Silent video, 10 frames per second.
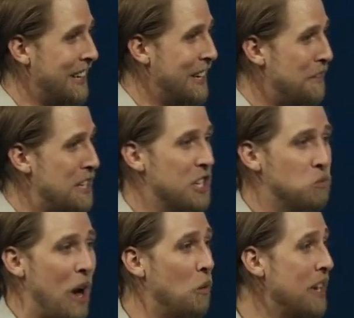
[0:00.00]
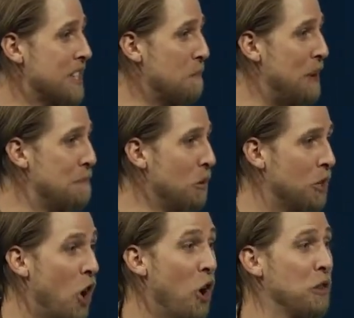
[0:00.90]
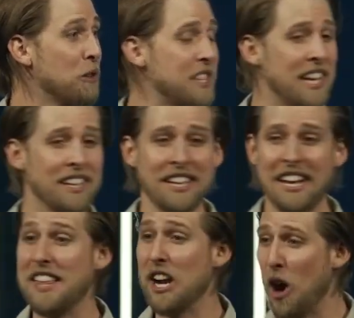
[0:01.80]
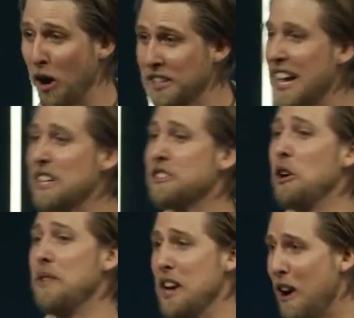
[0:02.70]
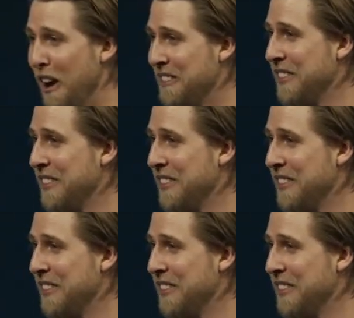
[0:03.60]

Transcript: This is why we as a people call those things that aren't as though they are.